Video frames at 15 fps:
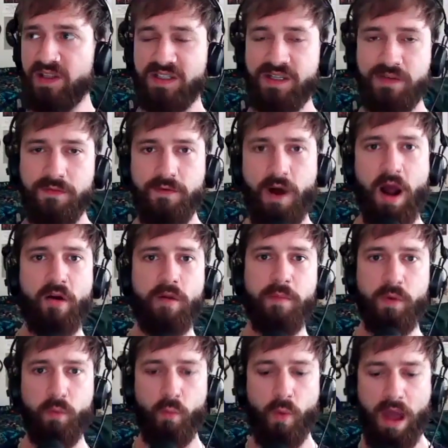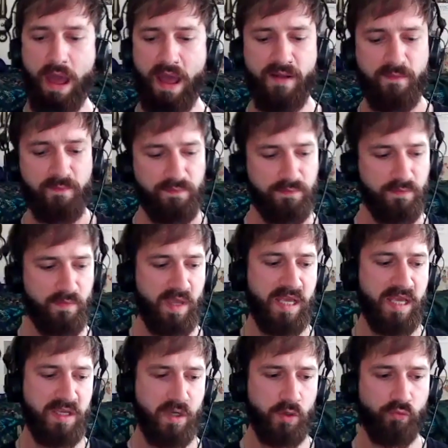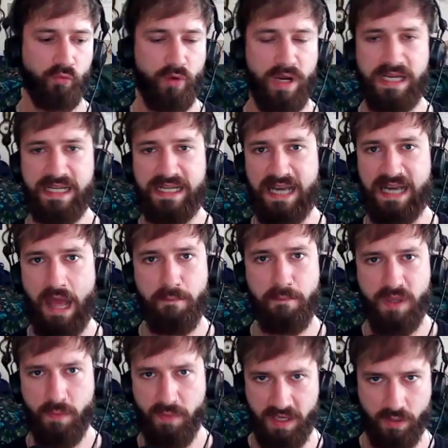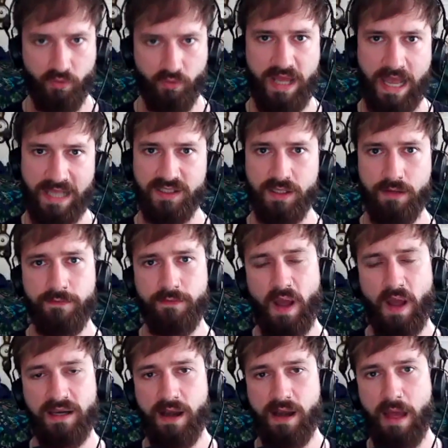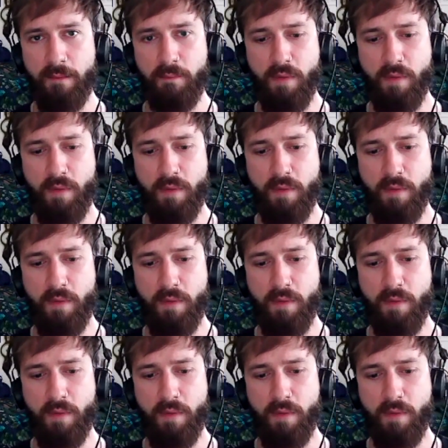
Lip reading: this environment where he could really let me be creative and let